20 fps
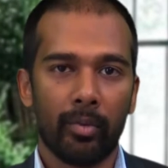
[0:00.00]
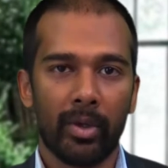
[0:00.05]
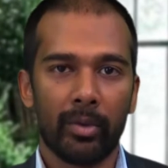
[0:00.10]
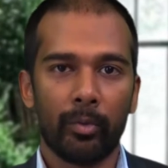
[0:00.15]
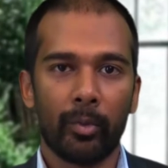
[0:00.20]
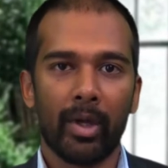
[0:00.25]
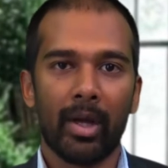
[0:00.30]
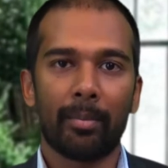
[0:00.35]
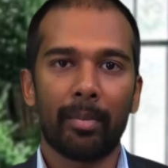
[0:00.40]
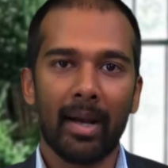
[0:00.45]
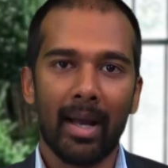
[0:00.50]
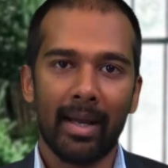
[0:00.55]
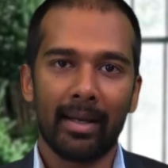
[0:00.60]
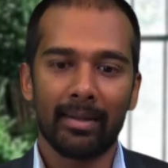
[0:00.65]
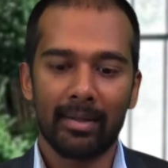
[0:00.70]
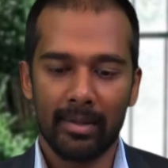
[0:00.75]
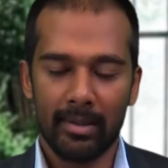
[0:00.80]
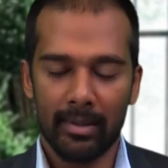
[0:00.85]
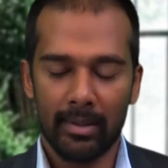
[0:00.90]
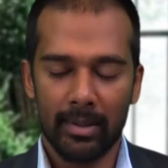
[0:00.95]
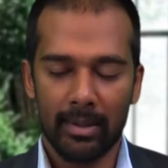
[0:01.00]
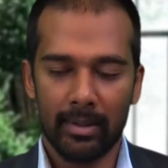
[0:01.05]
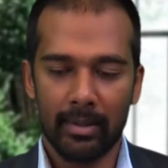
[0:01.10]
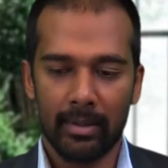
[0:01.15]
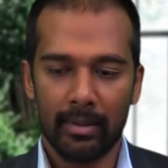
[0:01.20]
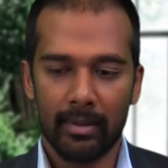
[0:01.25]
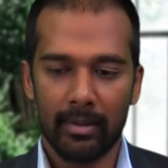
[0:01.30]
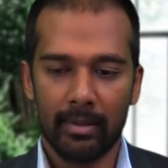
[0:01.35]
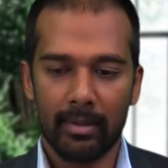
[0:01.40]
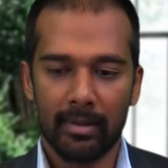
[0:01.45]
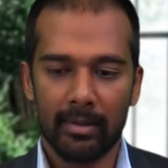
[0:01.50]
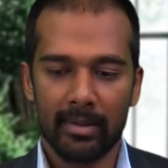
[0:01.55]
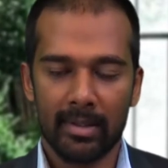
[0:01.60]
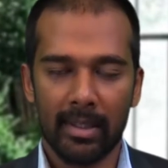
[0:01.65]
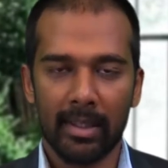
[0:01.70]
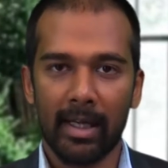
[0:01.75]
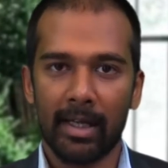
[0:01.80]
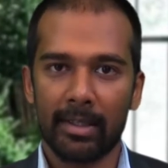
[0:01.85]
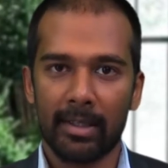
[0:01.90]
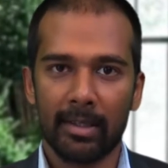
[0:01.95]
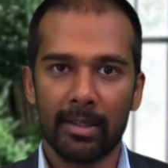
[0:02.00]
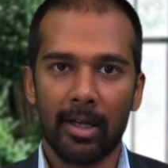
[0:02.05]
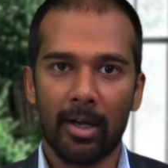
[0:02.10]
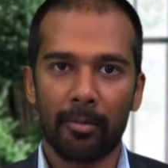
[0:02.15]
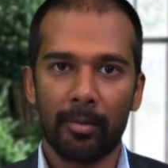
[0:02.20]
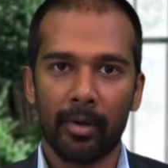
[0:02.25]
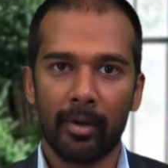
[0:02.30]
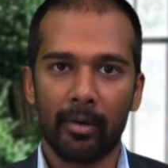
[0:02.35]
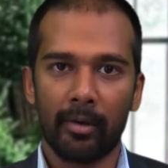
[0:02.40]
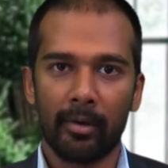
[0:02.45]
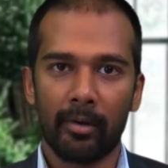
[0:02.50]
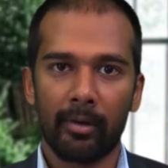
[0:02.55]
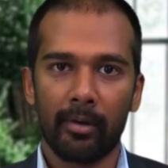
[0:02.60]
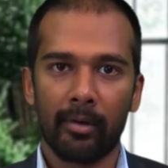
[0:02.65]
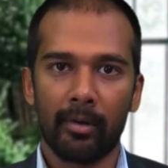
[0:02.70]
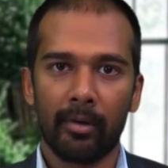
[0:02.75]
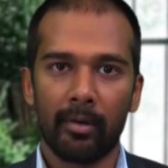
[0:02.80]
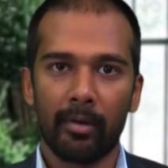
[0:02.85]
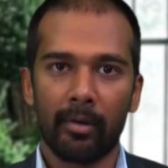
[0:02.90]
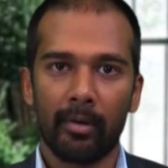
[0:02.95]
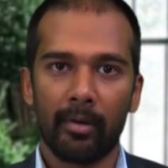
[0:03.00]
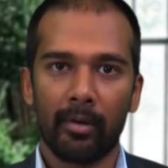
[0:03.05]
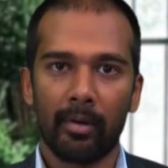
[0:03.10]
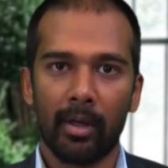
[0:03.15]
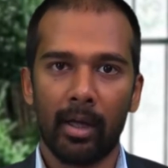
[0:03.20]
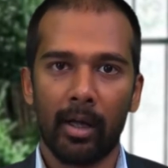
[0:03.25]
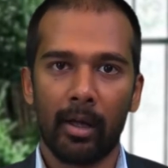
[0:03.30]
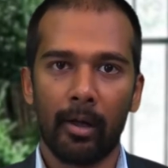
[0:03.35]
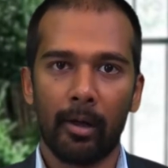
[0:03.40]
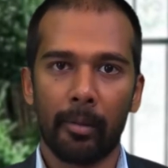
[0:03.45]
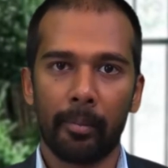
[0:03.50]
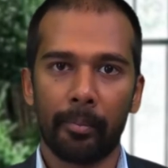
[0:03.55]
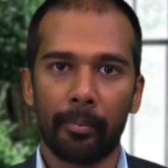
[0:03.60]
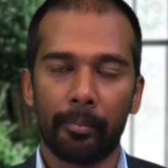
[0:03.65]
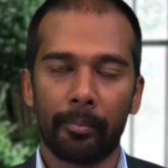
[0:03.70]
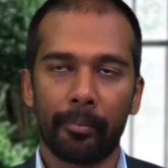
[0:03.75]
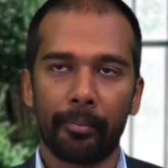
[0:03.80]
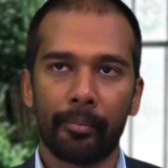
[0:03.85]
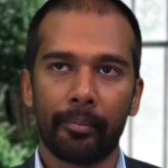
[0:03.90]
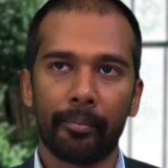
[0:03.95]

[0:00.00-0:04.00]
when we apply the Sanatan Dharmic, um,